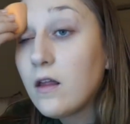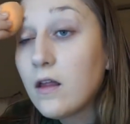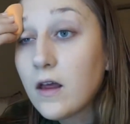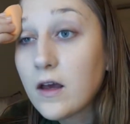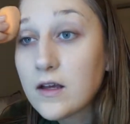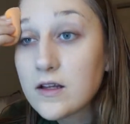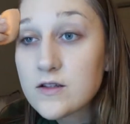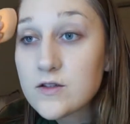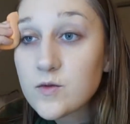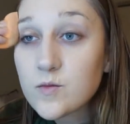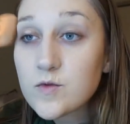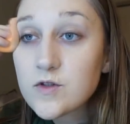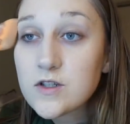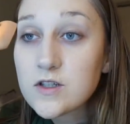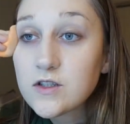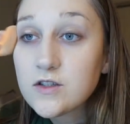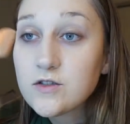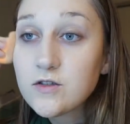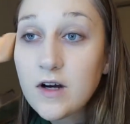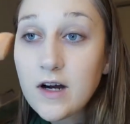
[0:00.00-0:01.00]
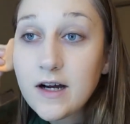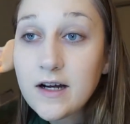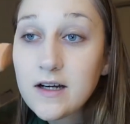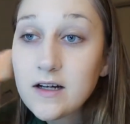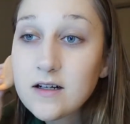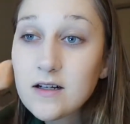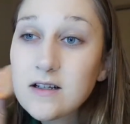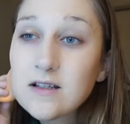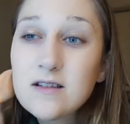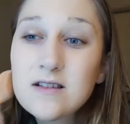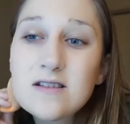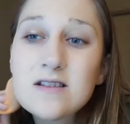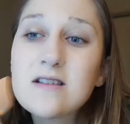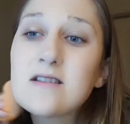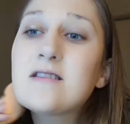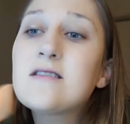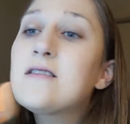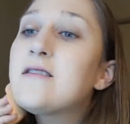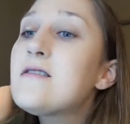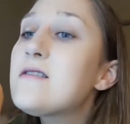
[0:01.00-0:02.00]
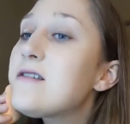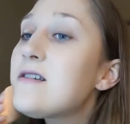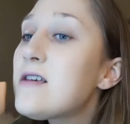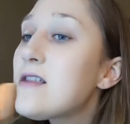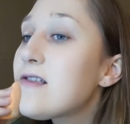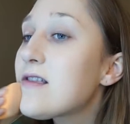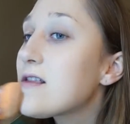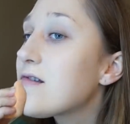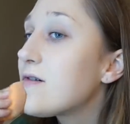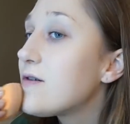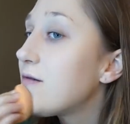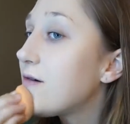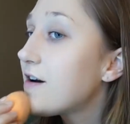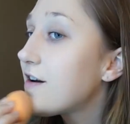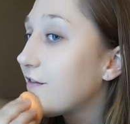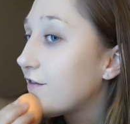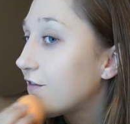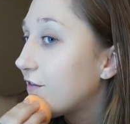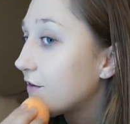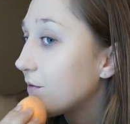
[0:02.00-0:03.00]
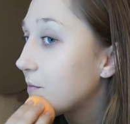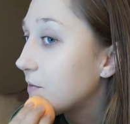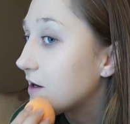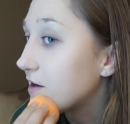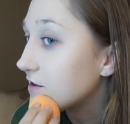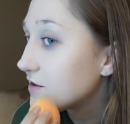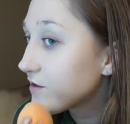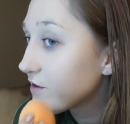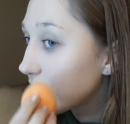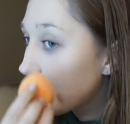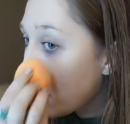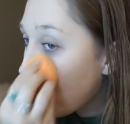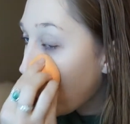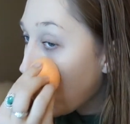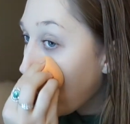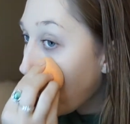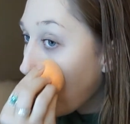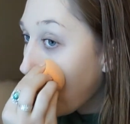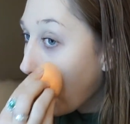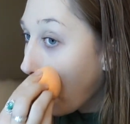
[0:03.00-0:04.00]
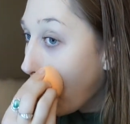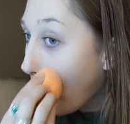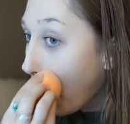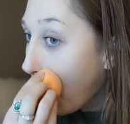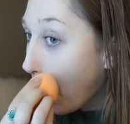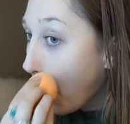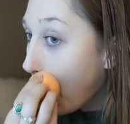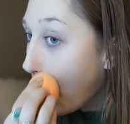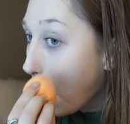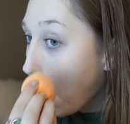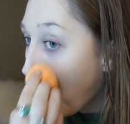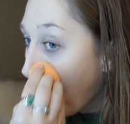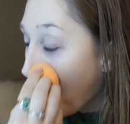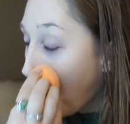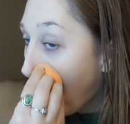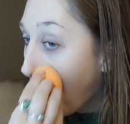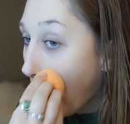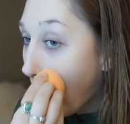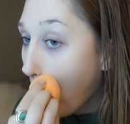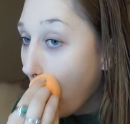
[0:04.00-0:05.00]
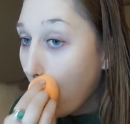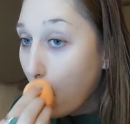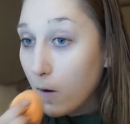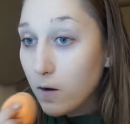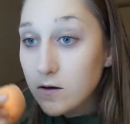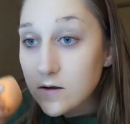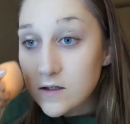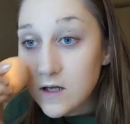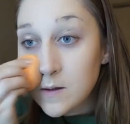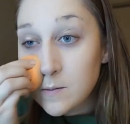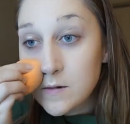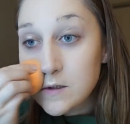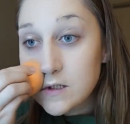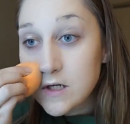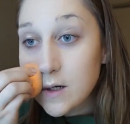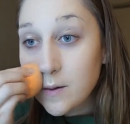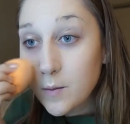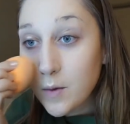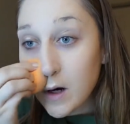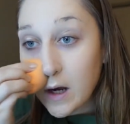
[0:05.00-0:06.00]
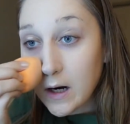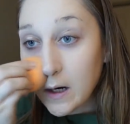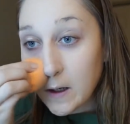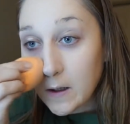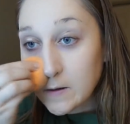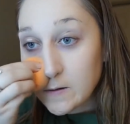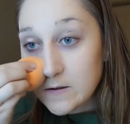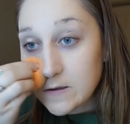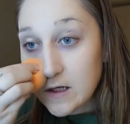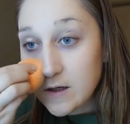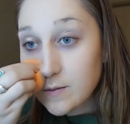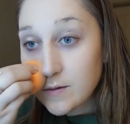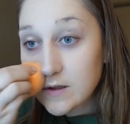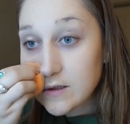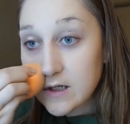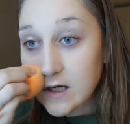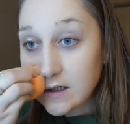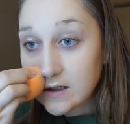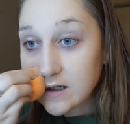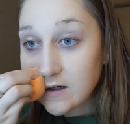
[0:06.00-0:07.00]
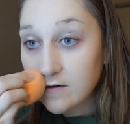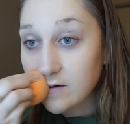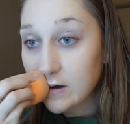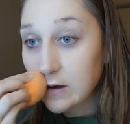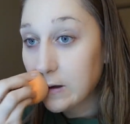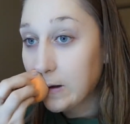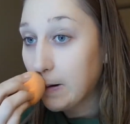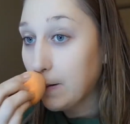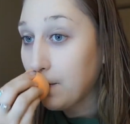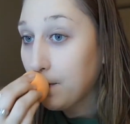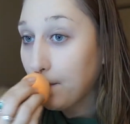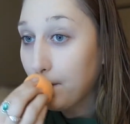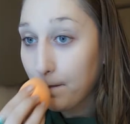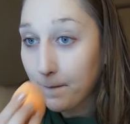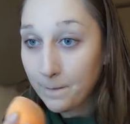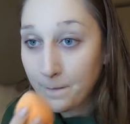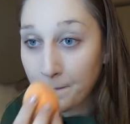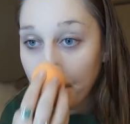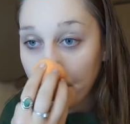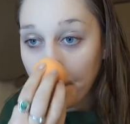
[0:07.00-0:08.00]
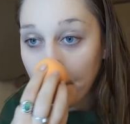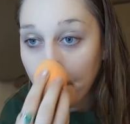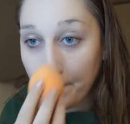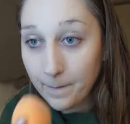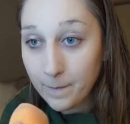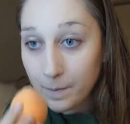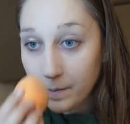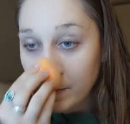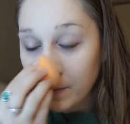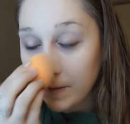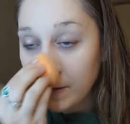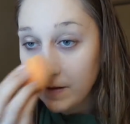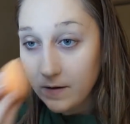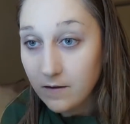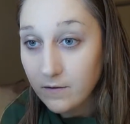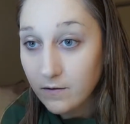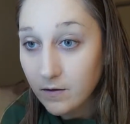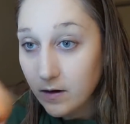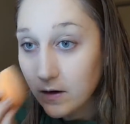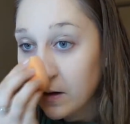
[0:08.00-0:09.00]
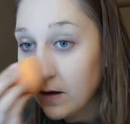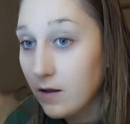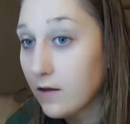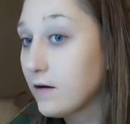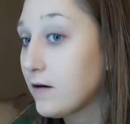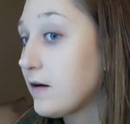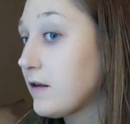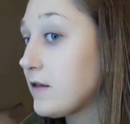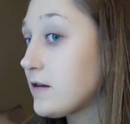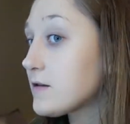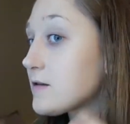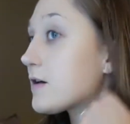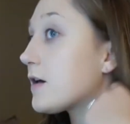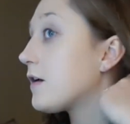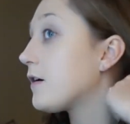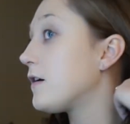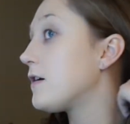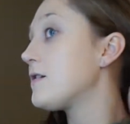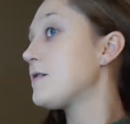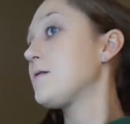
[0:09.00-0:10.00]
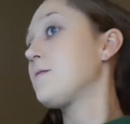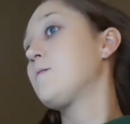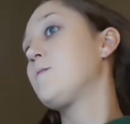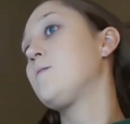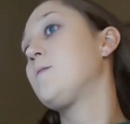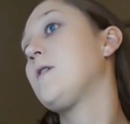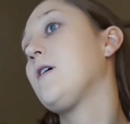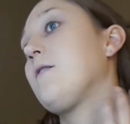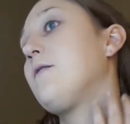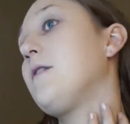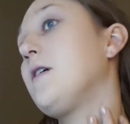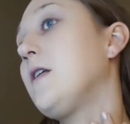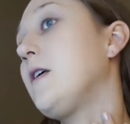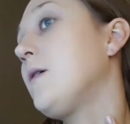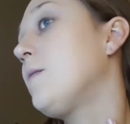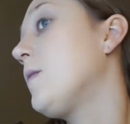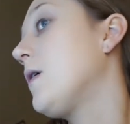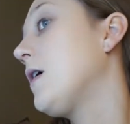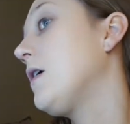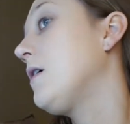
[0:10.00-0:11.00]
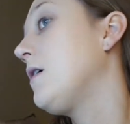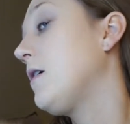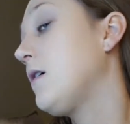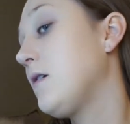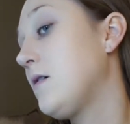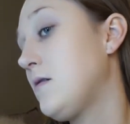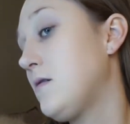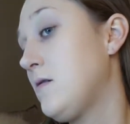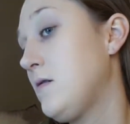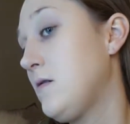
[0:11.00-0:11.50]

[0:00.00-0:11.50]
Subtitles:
Like it's almost a drier consistency than the one from yesterday. Same exact product, same exact everything, different color. And this color is definitely better.